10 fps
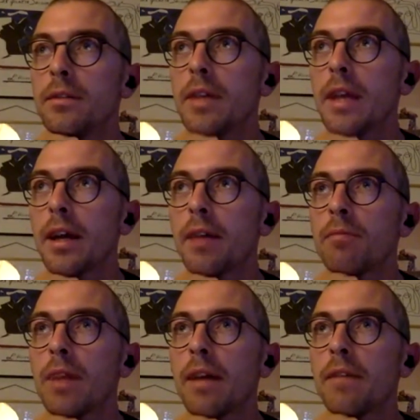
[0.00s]
Yeah,
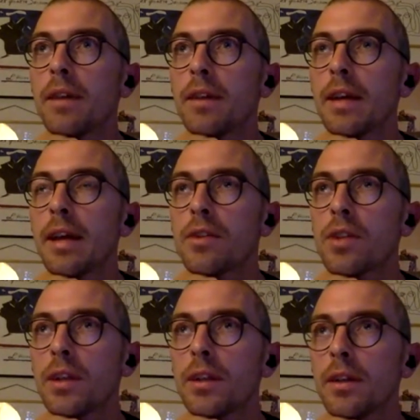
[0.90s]
I think
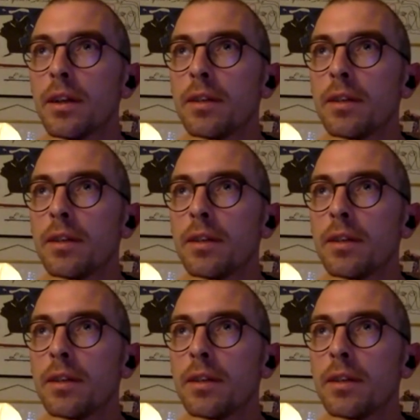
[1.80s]
actually